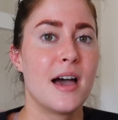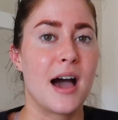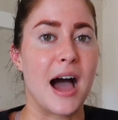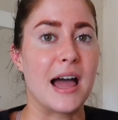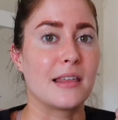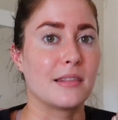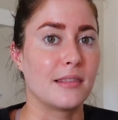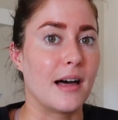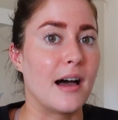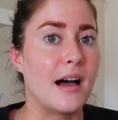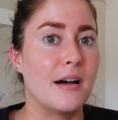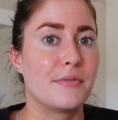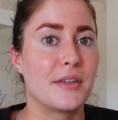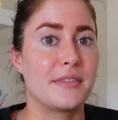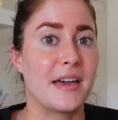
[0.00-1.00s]
I
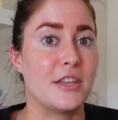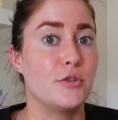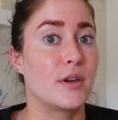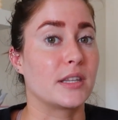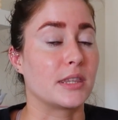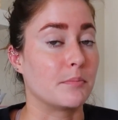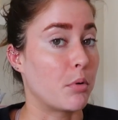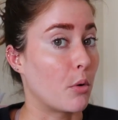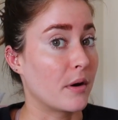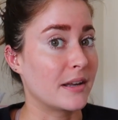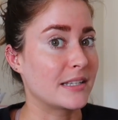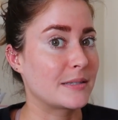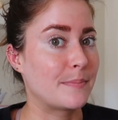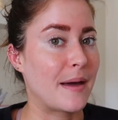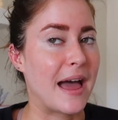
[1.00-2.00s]
love that you get the
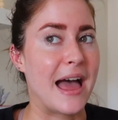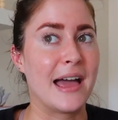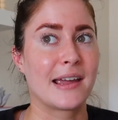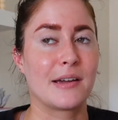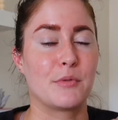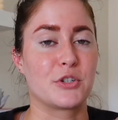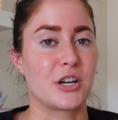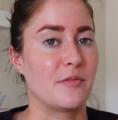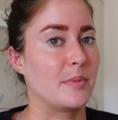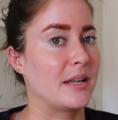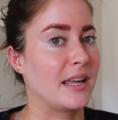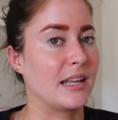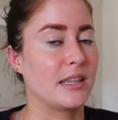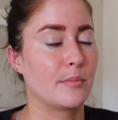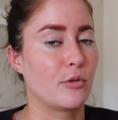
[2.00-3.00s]
points back, which I've been
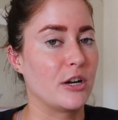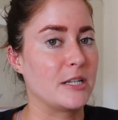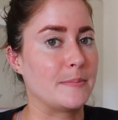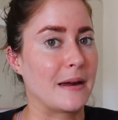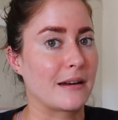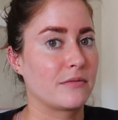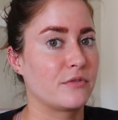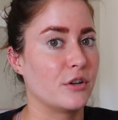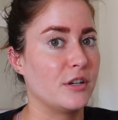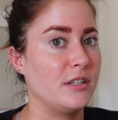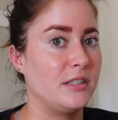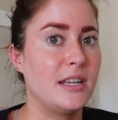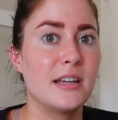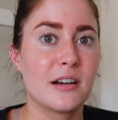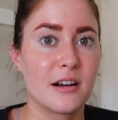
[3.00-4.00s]
getting the points back for
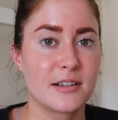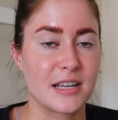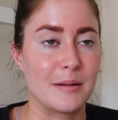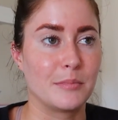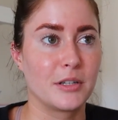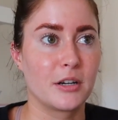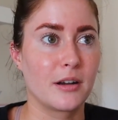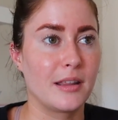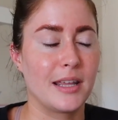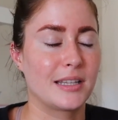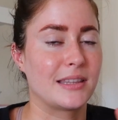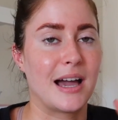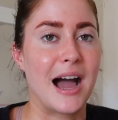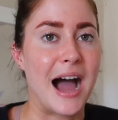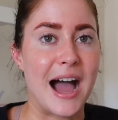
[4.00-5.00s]
years. I'm literally like
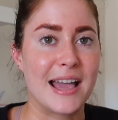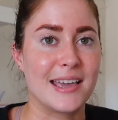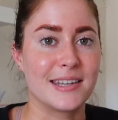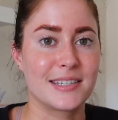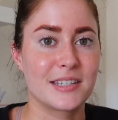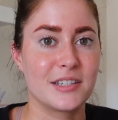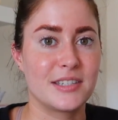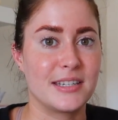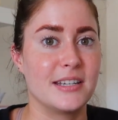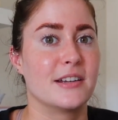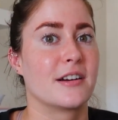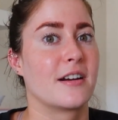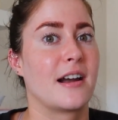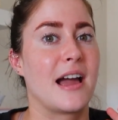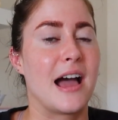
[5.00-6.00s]
the highest
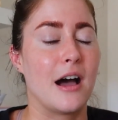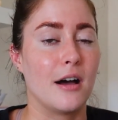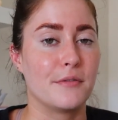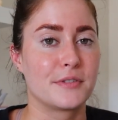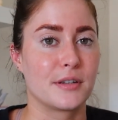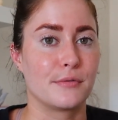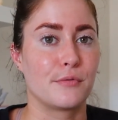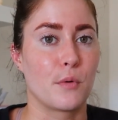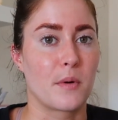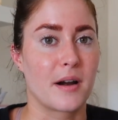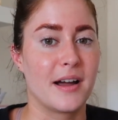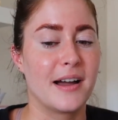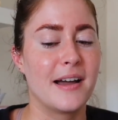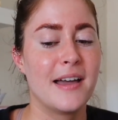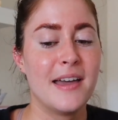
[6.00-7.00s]
tier of
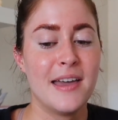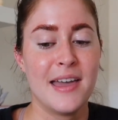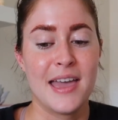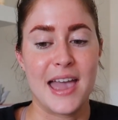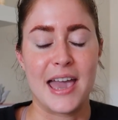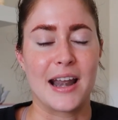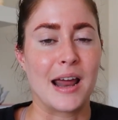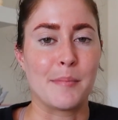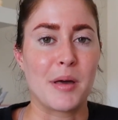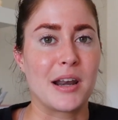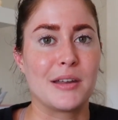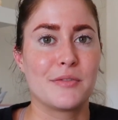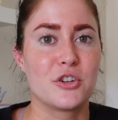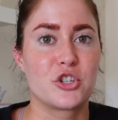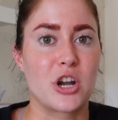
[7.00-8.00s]
Sephora, and I'm not
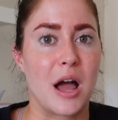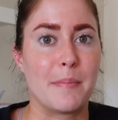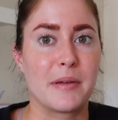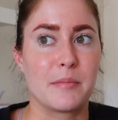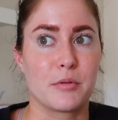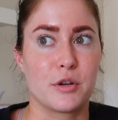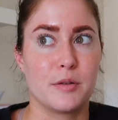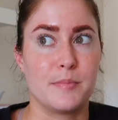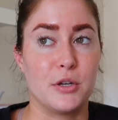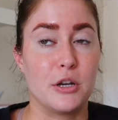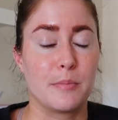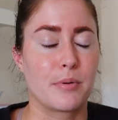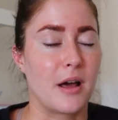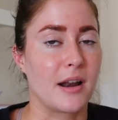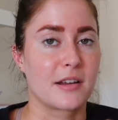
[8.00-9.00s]
even shopping
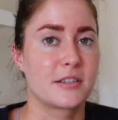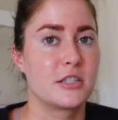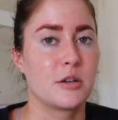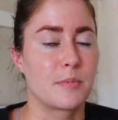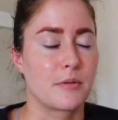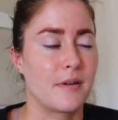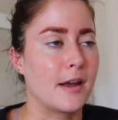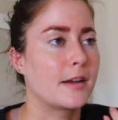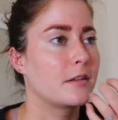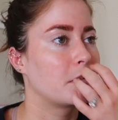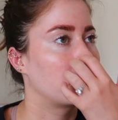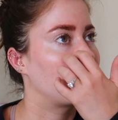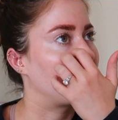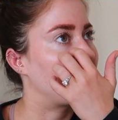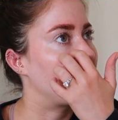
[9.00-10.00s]
beauty products super
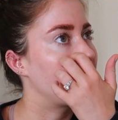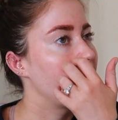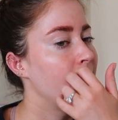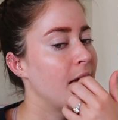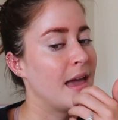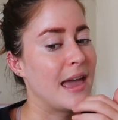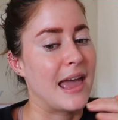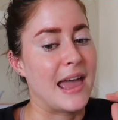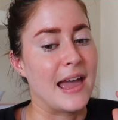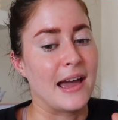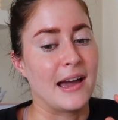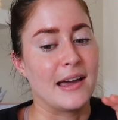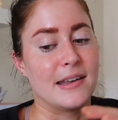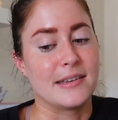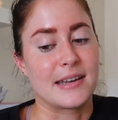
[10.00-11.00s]
regularly.
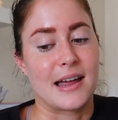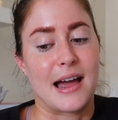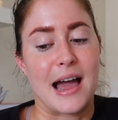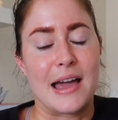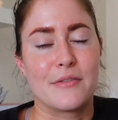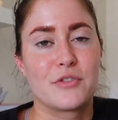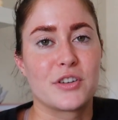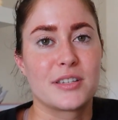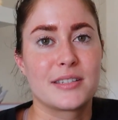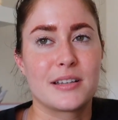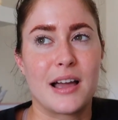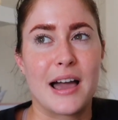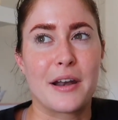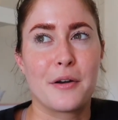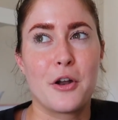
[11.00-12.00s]
And I've
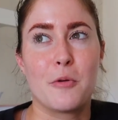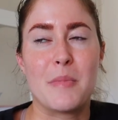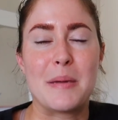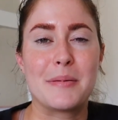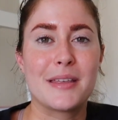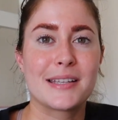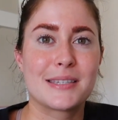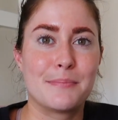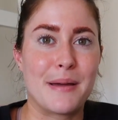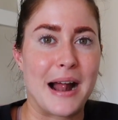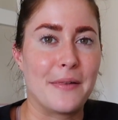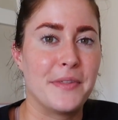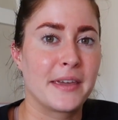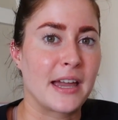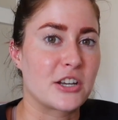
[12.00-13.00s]
just, I don't know, maybe that's a
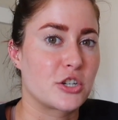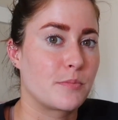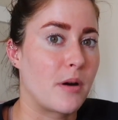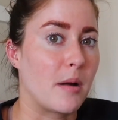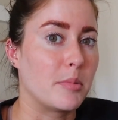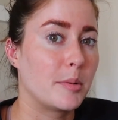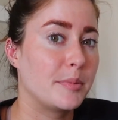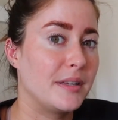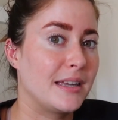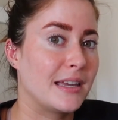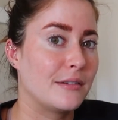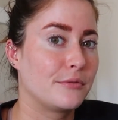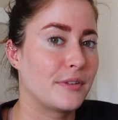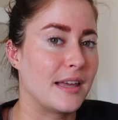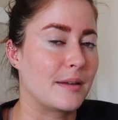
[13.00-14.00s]
bad thing. I should probably
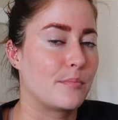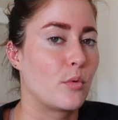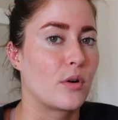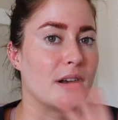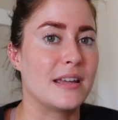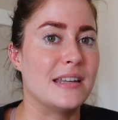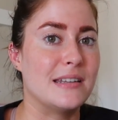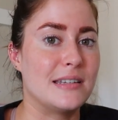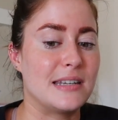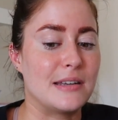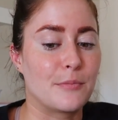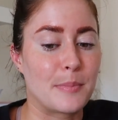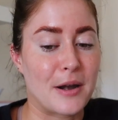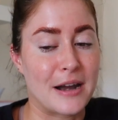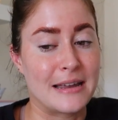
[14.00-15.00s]
give like more
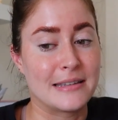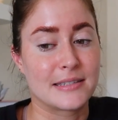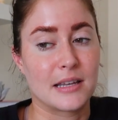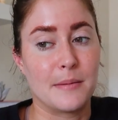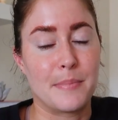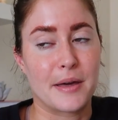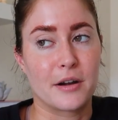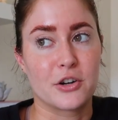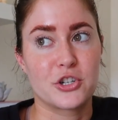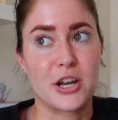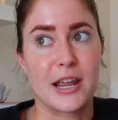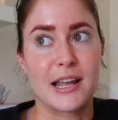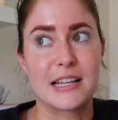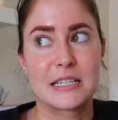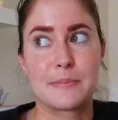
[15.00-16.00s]
indie brands a better
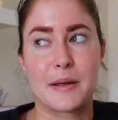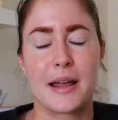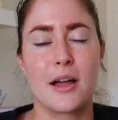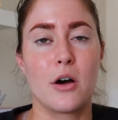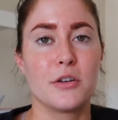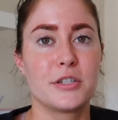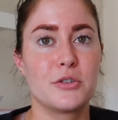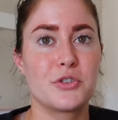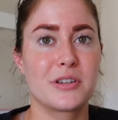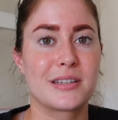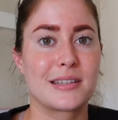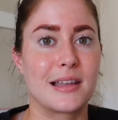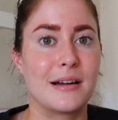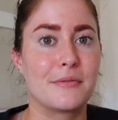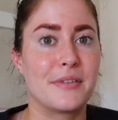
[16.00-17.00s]
chance, but I also
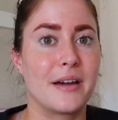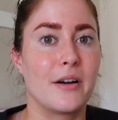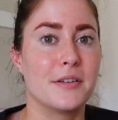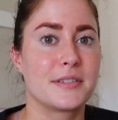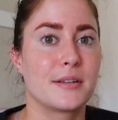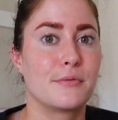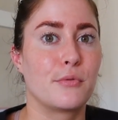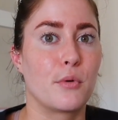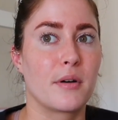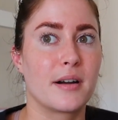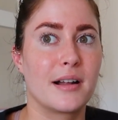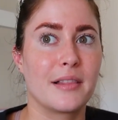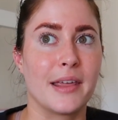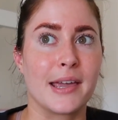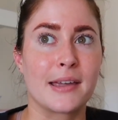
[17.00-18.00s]
just love that on
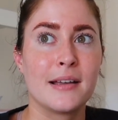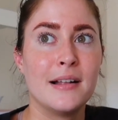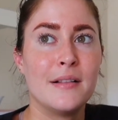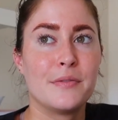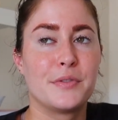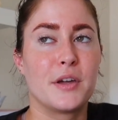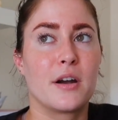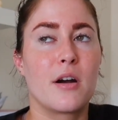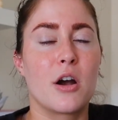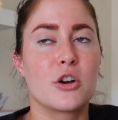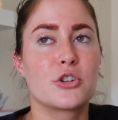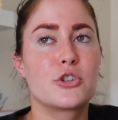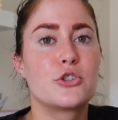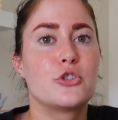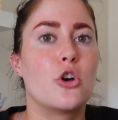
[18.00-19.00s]
Sephora, like there are
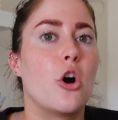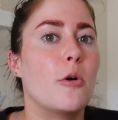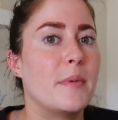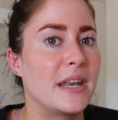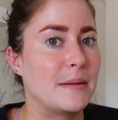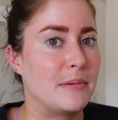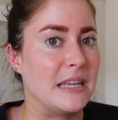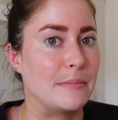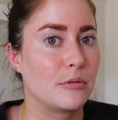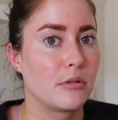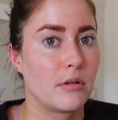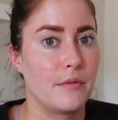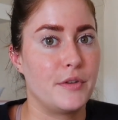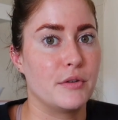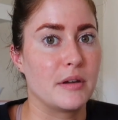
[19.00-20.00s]
so many people
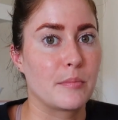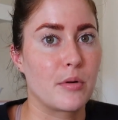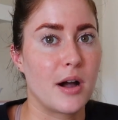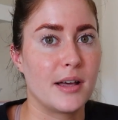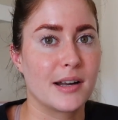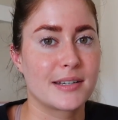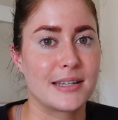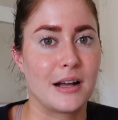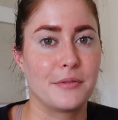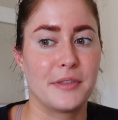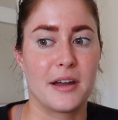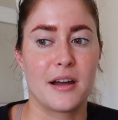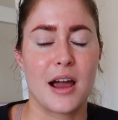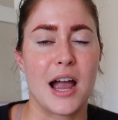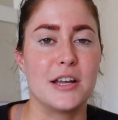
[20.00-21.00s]
reviewing products out
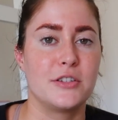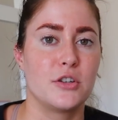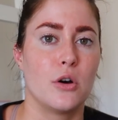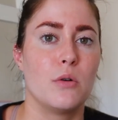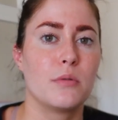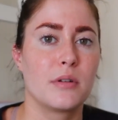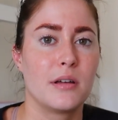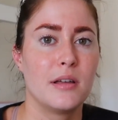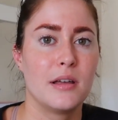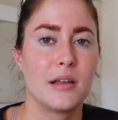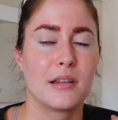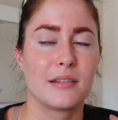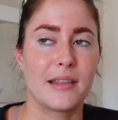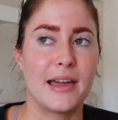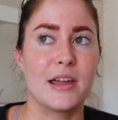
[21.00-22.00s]
there. I don't
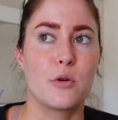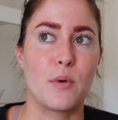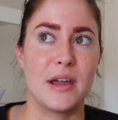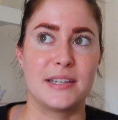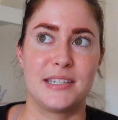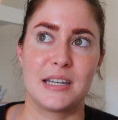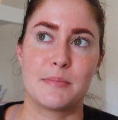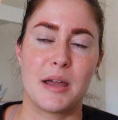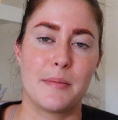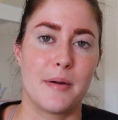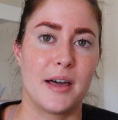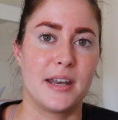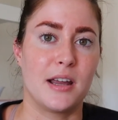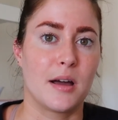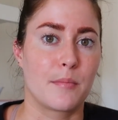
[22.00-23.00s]
like wasting my
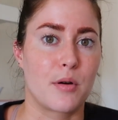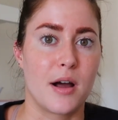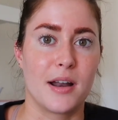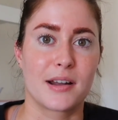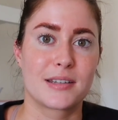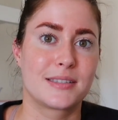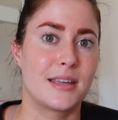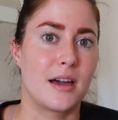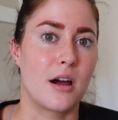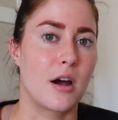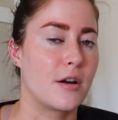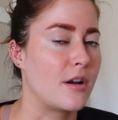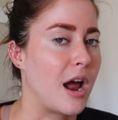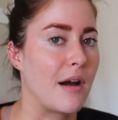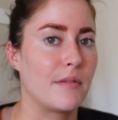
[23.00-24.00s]
money on products that
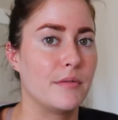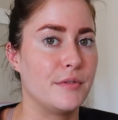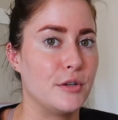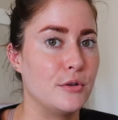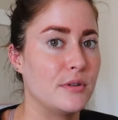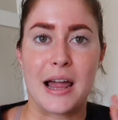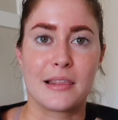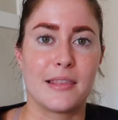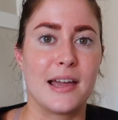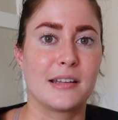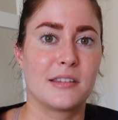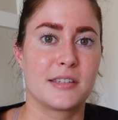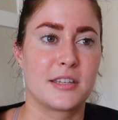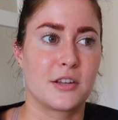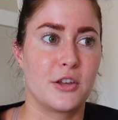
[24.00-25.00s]
are not reviewed. I like
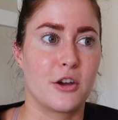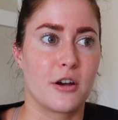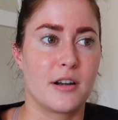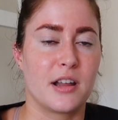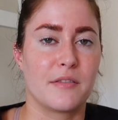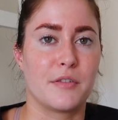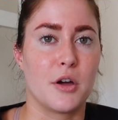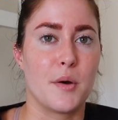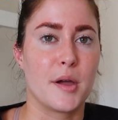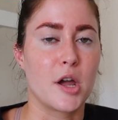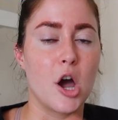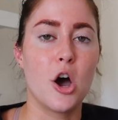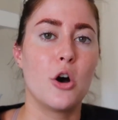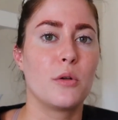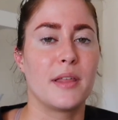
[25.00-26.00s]
the security of knowing,
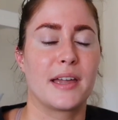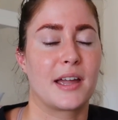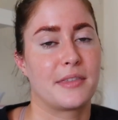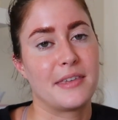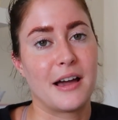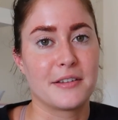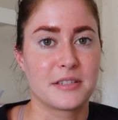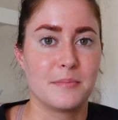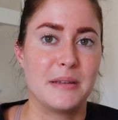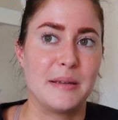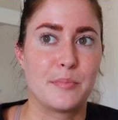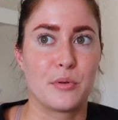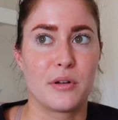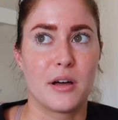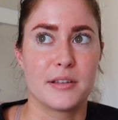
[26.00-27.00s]
oh, like 1,000
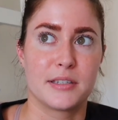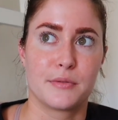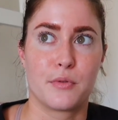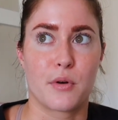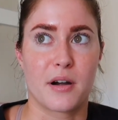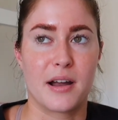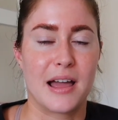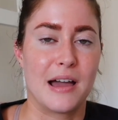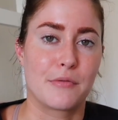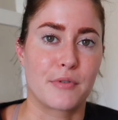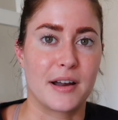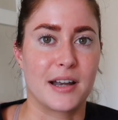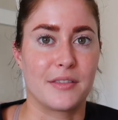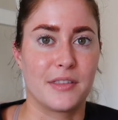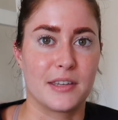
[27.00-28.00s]
people on Sephora have
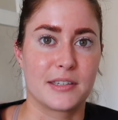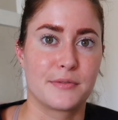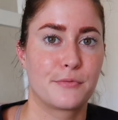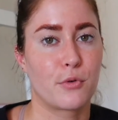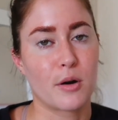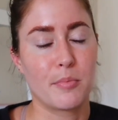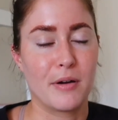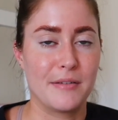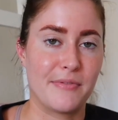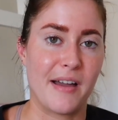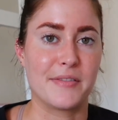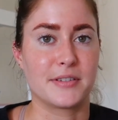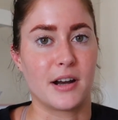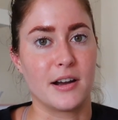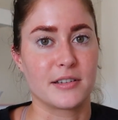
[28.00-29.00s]
rated this
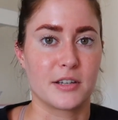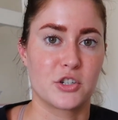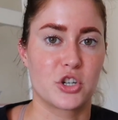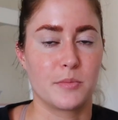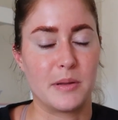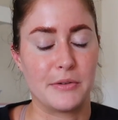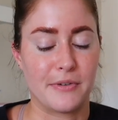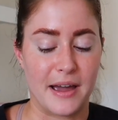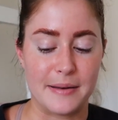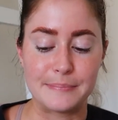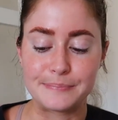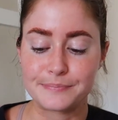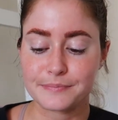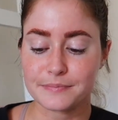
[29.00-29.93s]
4.5 stars. It should be fine.